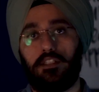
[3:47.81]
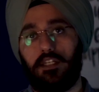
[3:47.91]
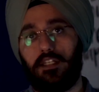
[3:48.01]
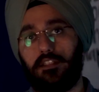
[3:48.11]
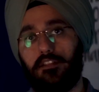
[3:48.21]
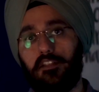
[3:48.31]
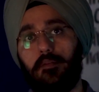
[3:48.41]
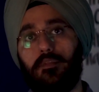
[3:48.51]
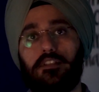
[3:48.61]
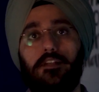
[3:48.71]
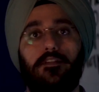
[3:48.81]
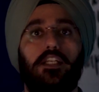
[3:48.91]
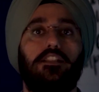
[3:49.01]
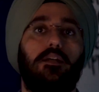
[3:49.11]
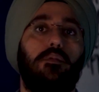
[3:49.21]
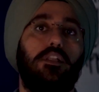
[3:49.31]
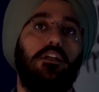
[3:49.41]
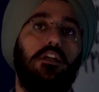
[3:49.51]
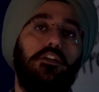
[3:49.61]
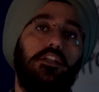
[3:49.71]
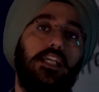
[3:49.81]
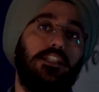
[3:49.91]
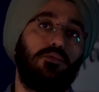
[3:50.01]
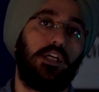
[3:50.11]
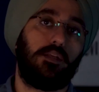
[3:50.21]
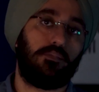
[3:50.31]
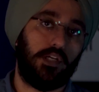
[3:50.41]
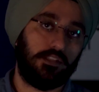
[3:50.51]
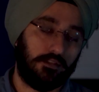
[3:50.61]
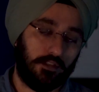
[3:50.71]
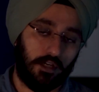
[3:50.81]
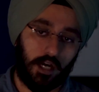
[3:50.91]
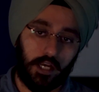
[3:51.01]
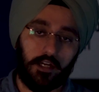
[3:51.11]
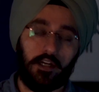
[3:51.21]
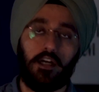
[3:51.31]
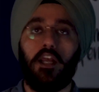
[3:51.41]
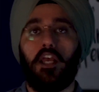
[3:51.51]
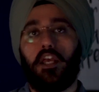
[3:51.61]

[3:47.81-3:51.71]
The other team is living in some other country, that's why the prices are higher.